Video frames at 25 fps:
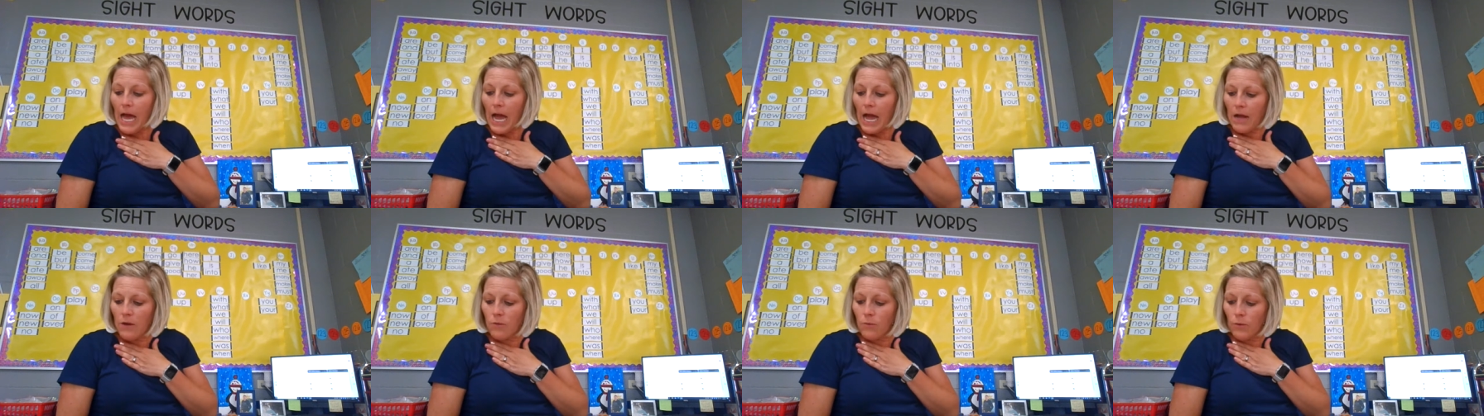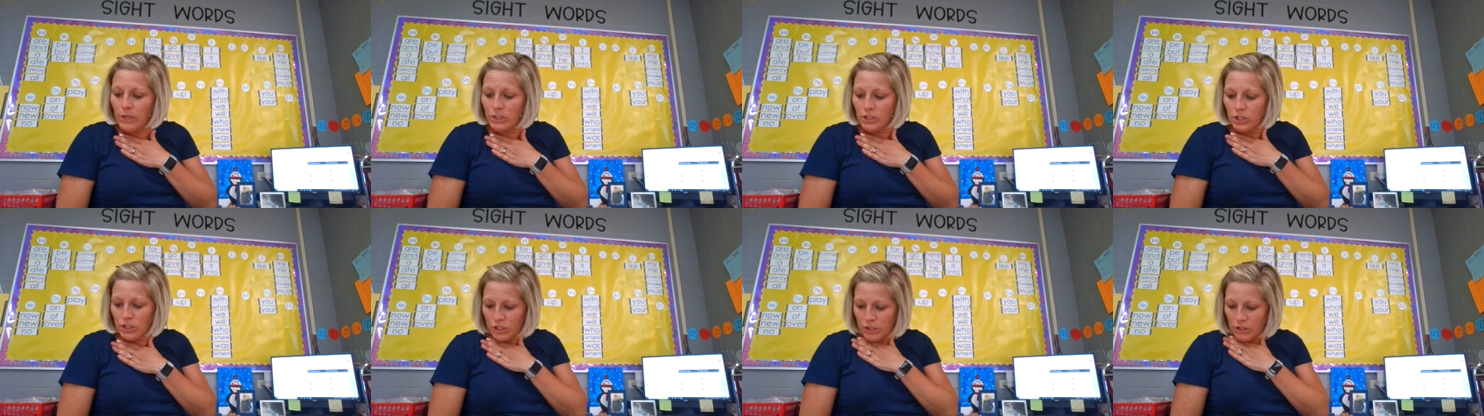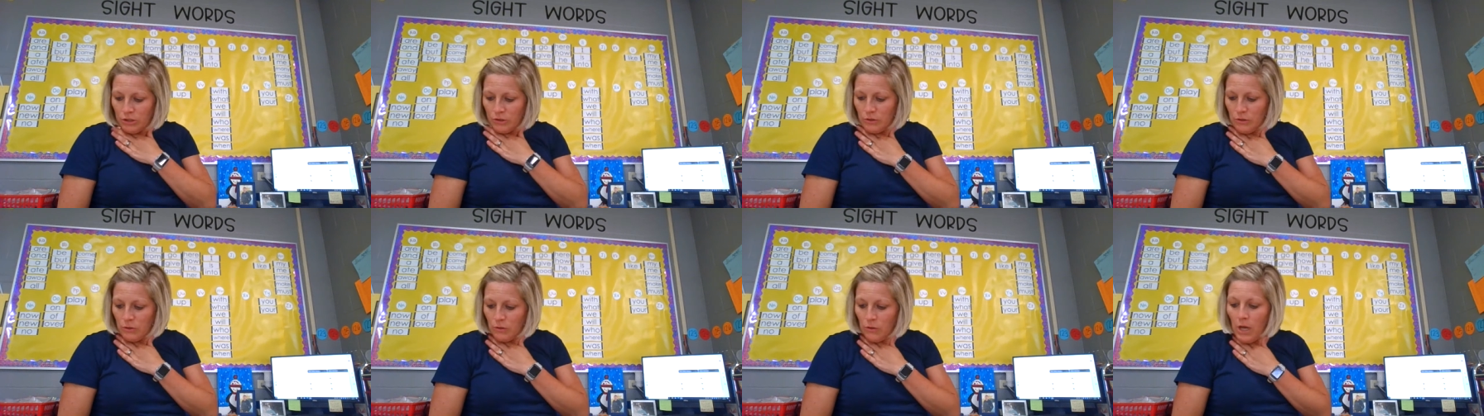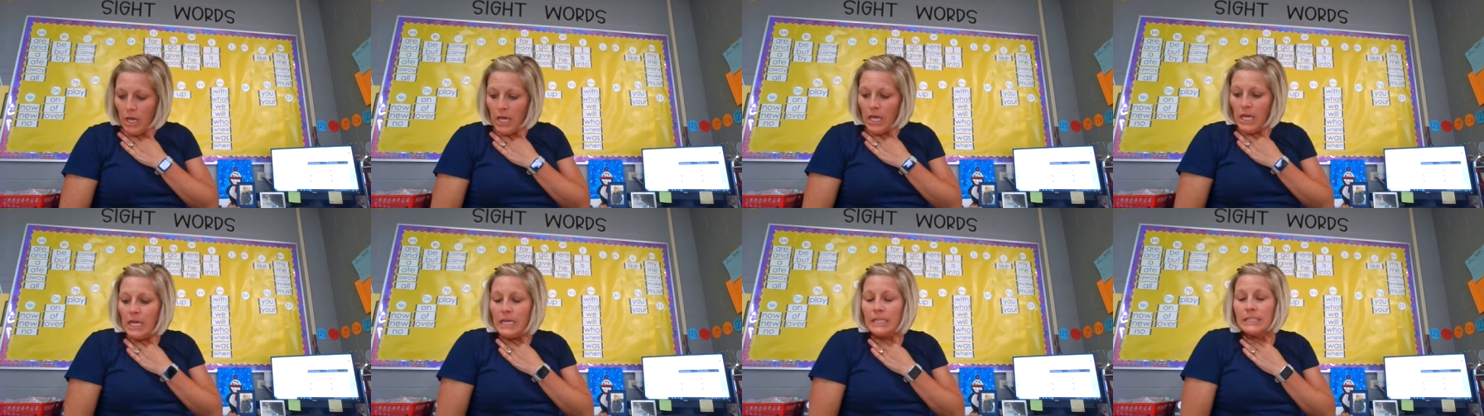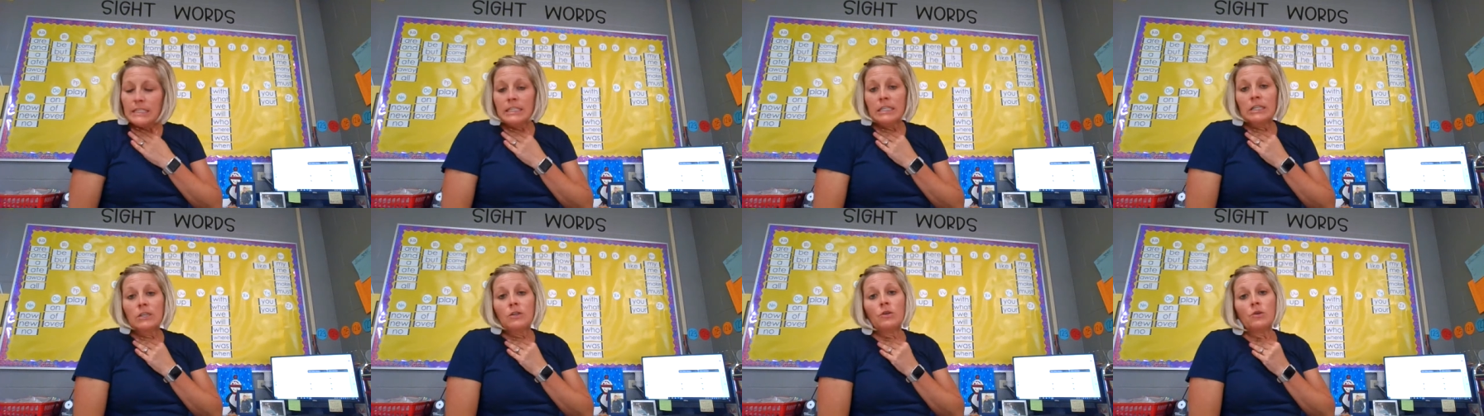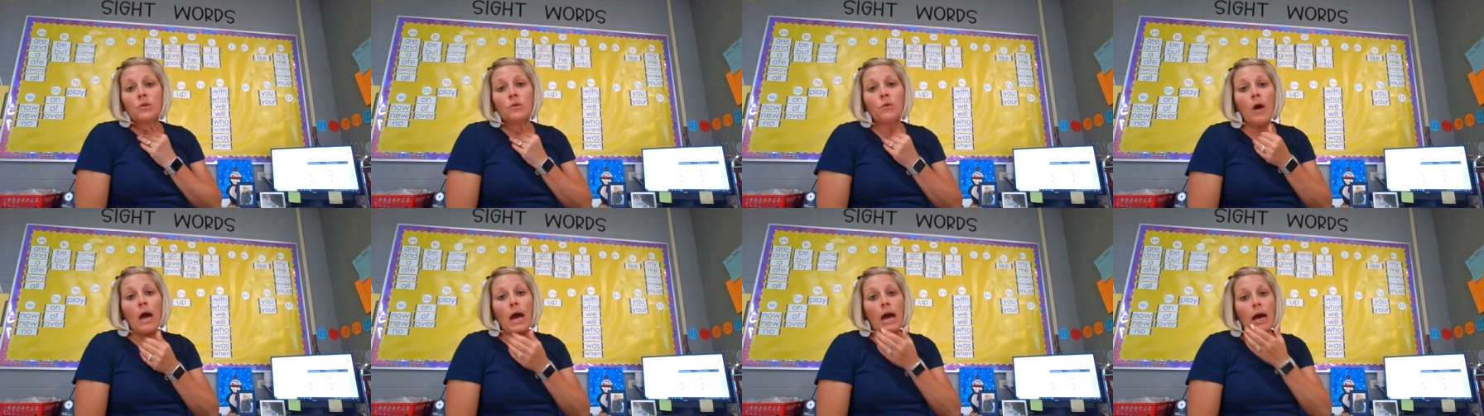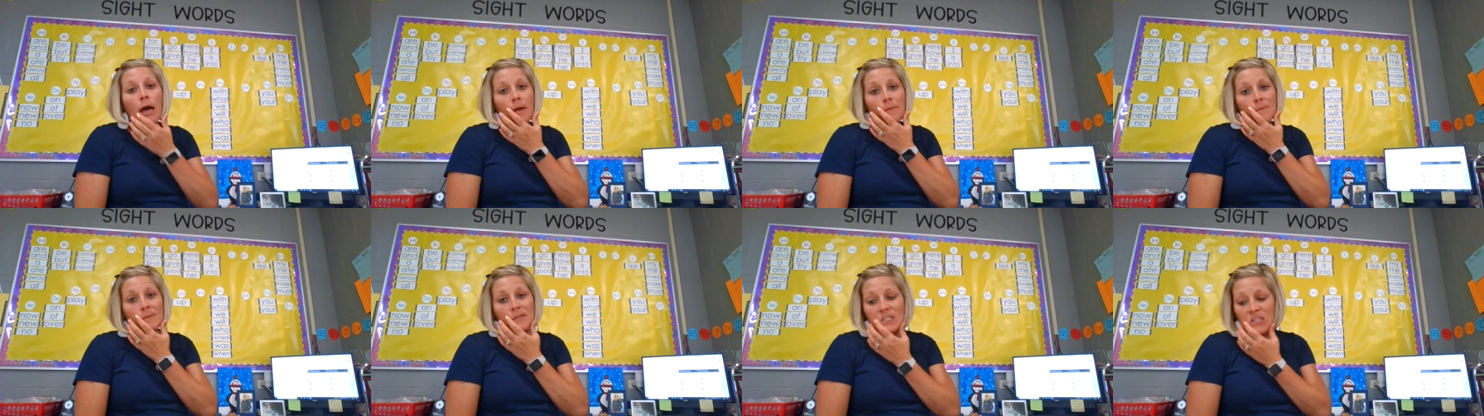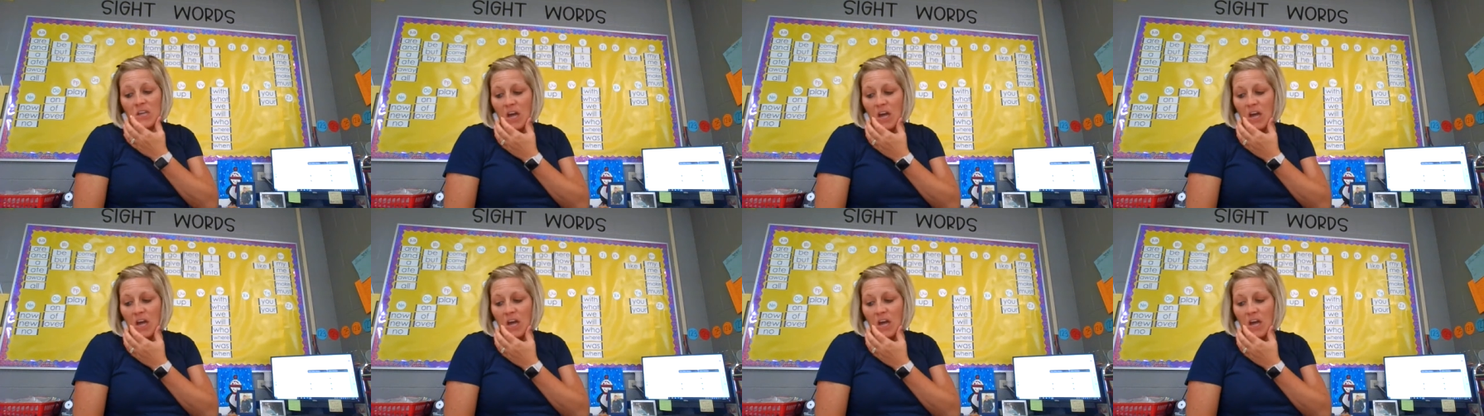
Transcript: I want you to um,